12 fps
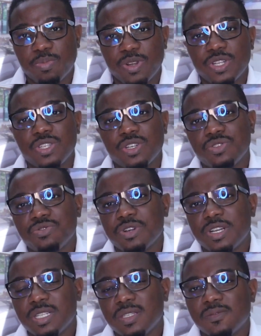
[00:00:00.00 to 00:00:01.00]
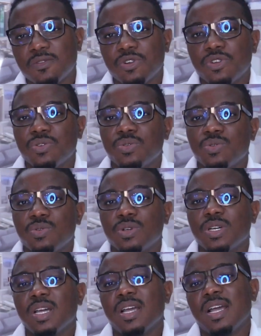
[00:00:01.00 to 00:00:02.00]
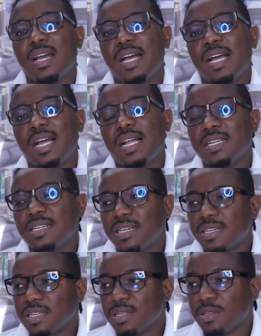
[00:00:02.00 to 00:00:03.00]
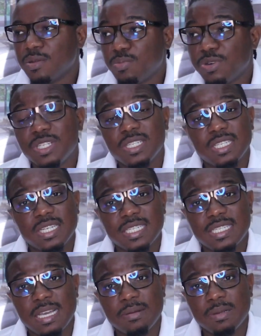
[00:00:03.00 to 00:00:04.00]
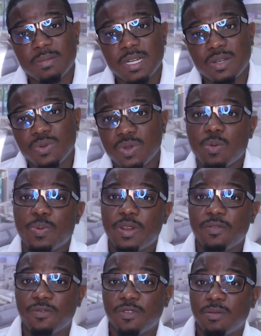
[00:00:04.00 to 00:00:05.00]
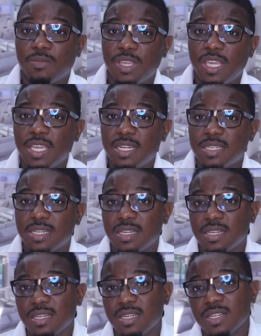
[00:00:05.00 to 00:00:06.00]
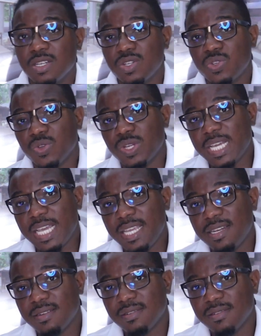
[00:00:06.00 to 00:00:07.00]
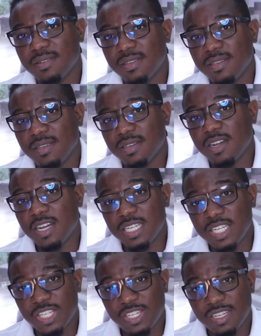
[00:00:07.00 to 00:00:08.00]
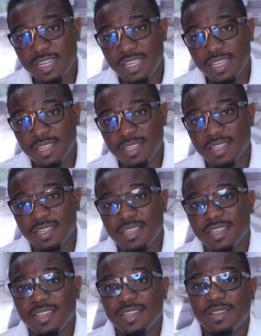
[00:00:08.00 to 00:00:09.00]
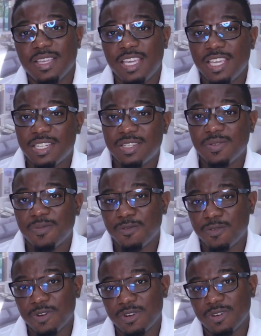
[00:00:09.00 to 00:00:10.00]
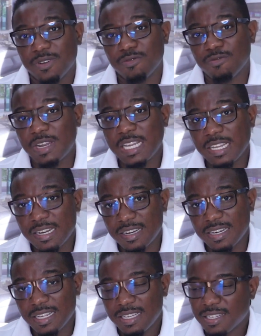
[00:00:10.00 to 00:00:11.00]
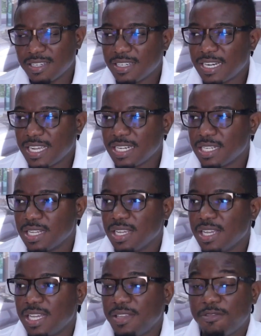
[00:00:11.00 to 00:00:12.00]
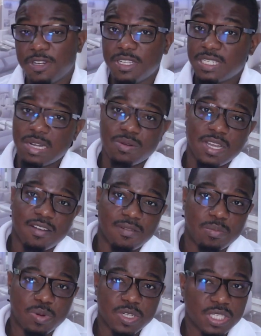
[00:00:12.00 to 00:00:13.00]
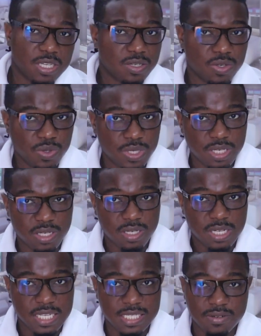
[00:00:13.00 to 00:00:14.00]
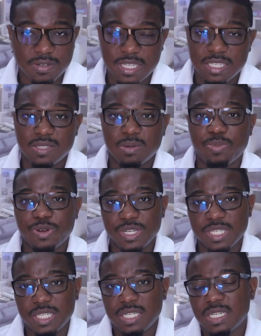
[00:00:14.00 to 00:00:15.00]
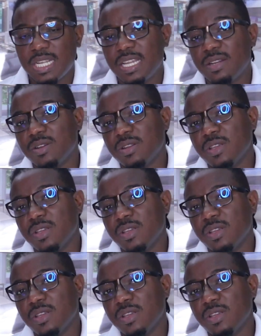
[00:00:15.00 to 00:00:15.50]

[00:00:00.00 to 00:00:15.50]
print your drawings for you and print it in a timely manner. We open from 8 to 9 conditionally, 8 to 4 regularly, right? If it is that we have a project doing as it relates to printing, then